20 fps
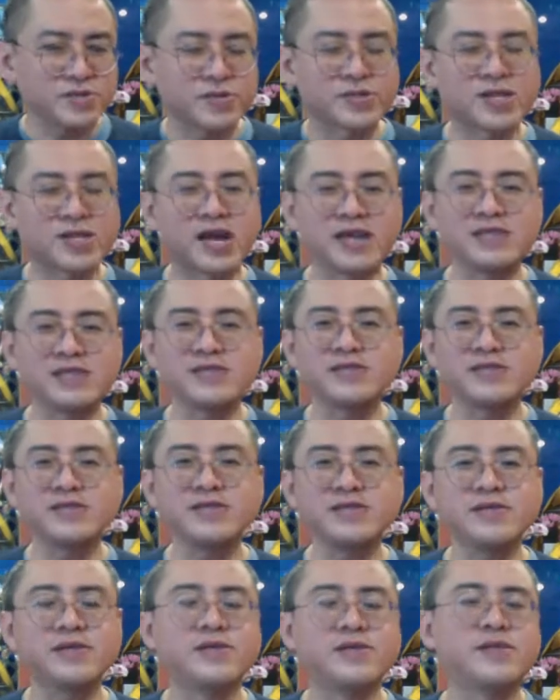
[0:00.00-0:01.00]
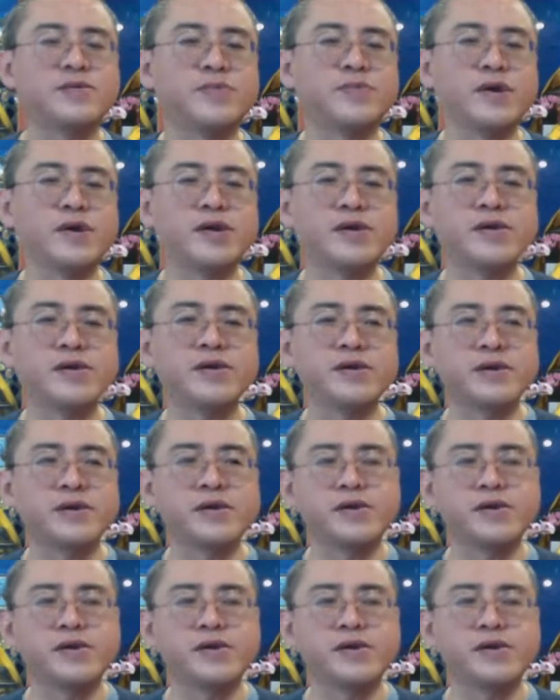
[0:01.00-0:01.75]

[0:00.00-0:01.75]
or tighten in a way,